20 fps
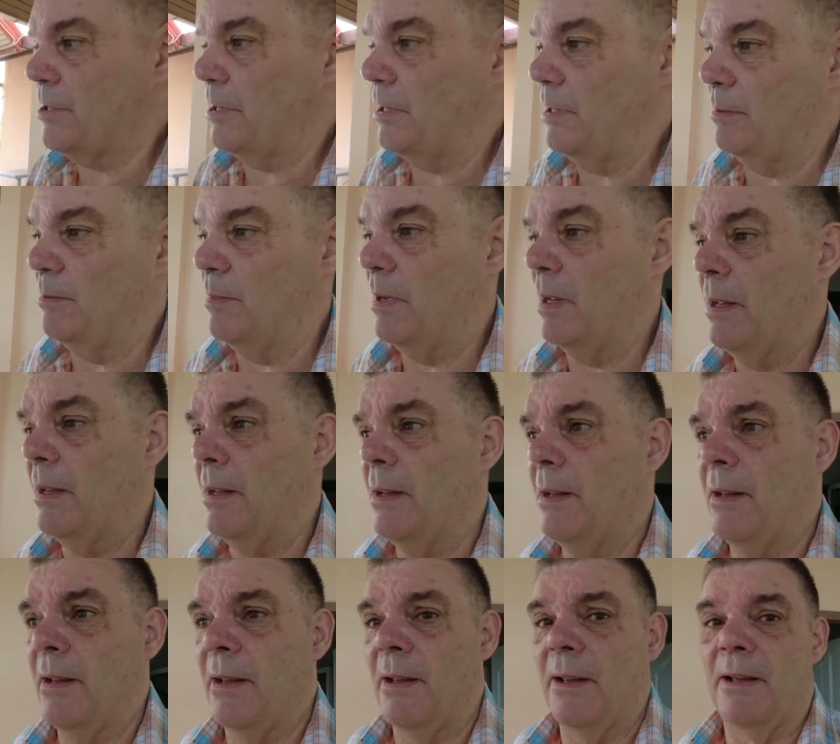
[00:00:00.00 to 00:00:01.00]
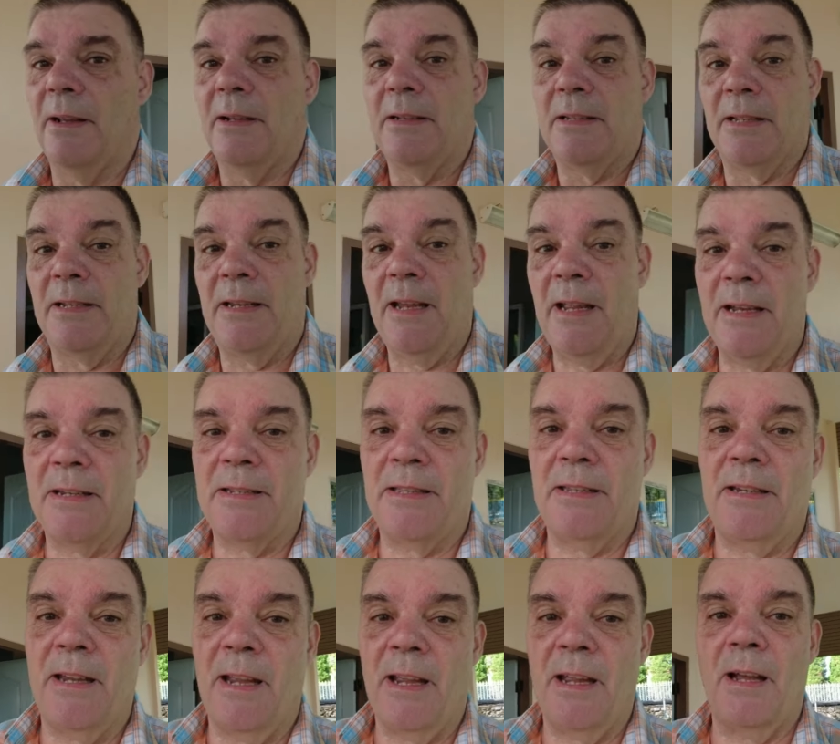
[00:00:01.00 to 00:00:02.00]
the dream. Today's
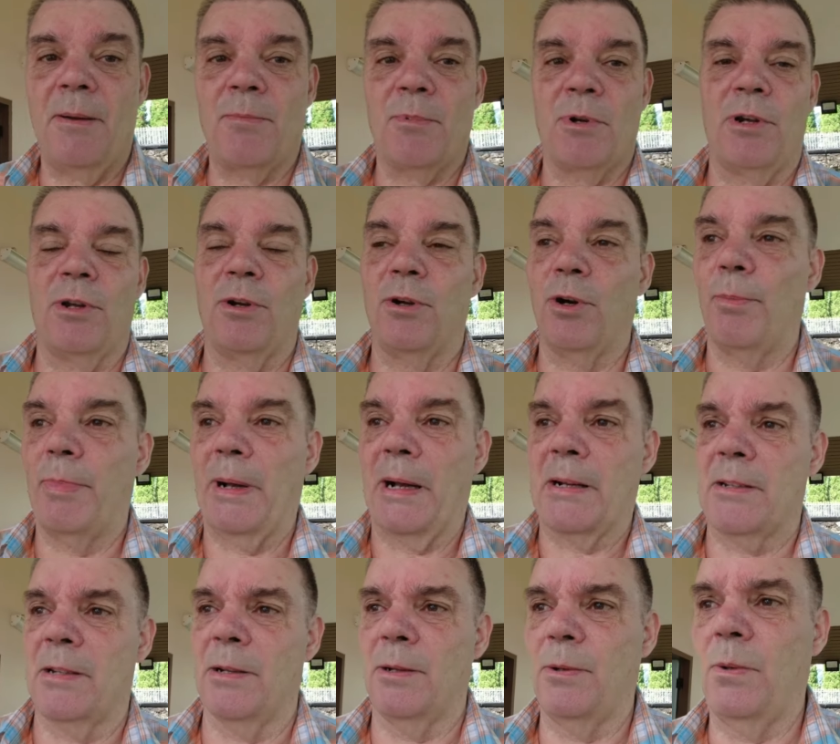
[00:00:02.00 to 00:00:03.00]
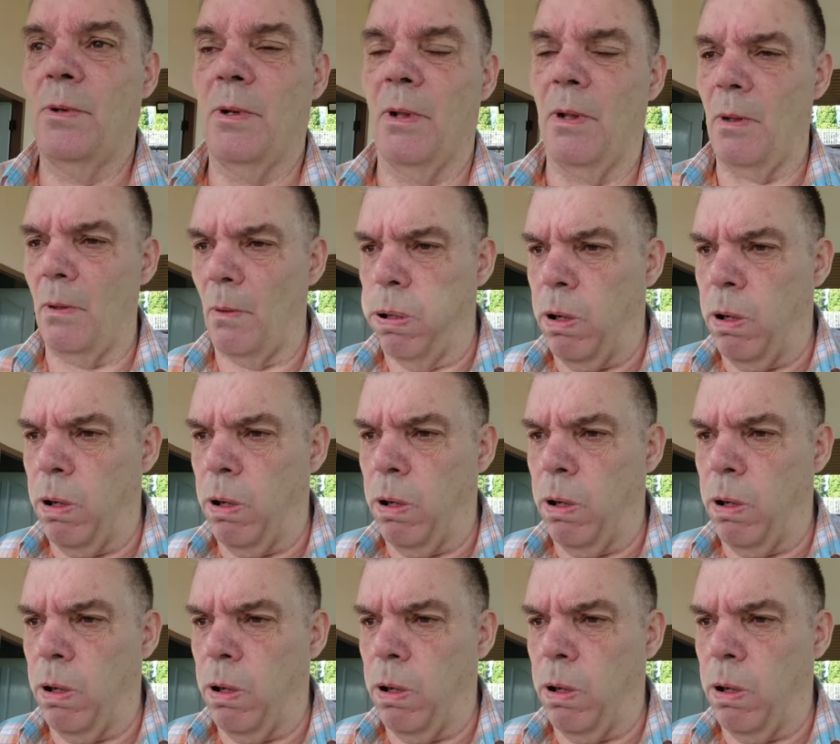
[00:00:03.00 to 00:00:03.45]
the day I'm going to go back to...